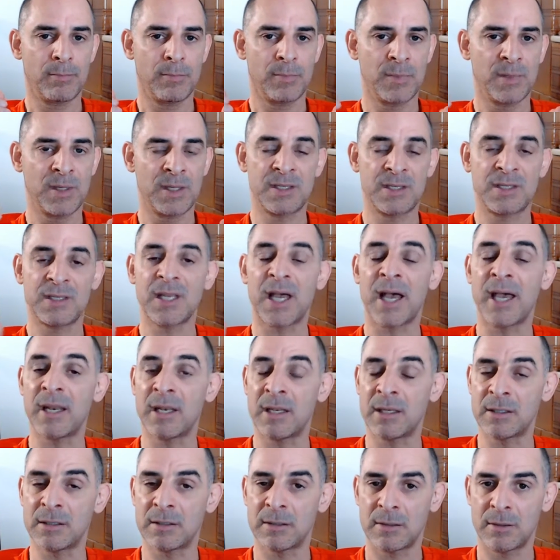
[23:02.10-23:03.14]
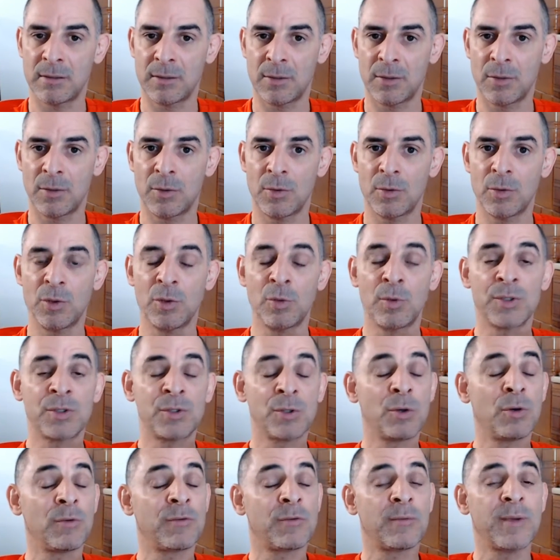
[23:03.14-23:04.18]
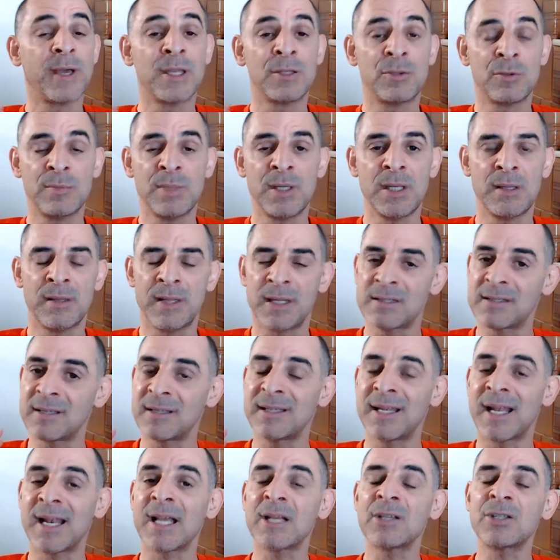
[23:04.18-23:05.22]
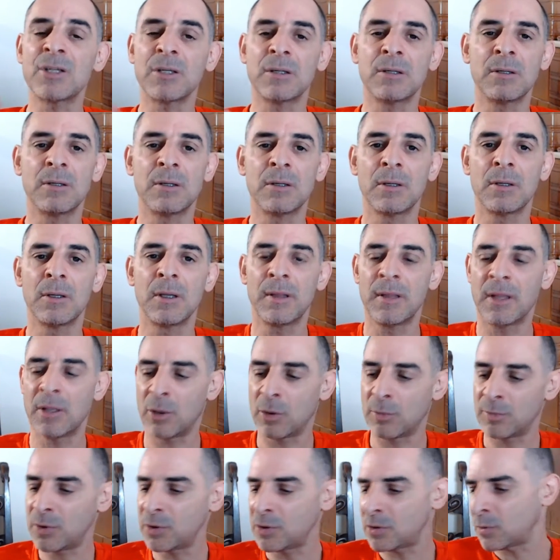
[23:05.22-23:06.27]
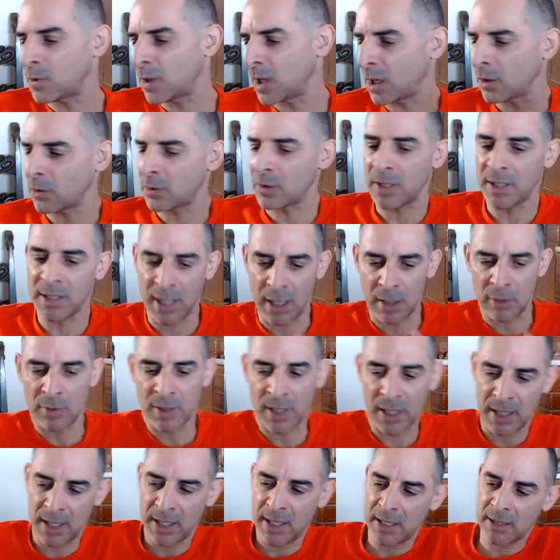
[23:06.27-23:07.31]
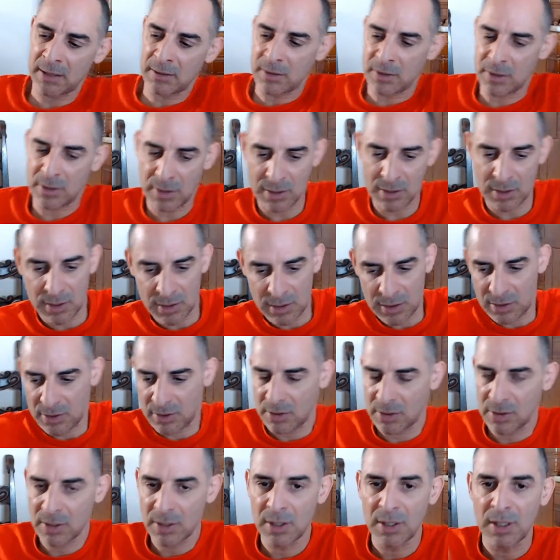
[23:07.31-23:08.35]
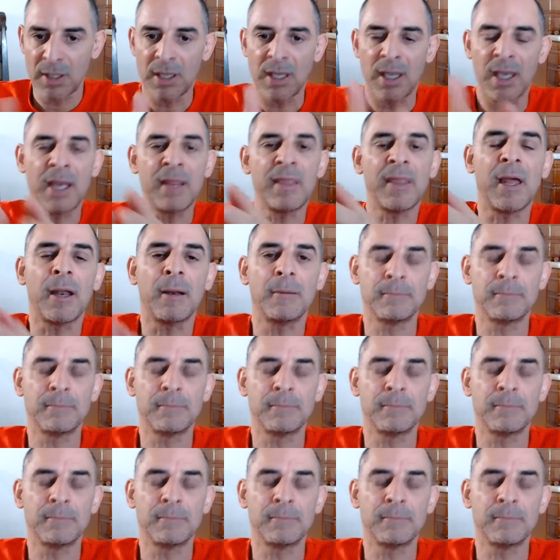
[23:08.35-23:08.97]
decided you want to go from A to B. That's the direction. And the computer will calculate how can I get there.